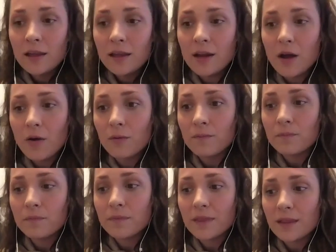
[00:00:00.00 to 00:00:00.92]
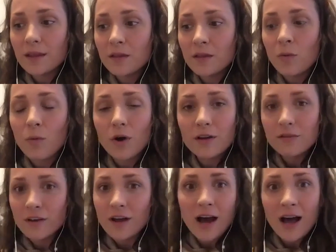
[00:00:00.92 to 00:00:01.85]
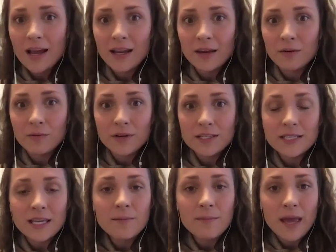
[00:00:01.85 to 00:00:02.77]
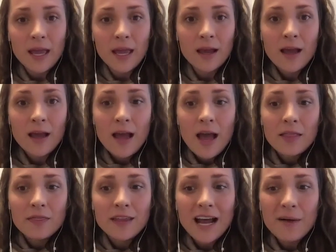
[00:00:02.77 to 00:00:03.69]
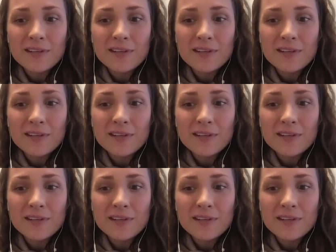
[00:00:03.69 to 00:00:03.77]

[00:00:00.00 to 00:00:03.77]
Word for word: you know, the work of God and redeeming mm-hmm.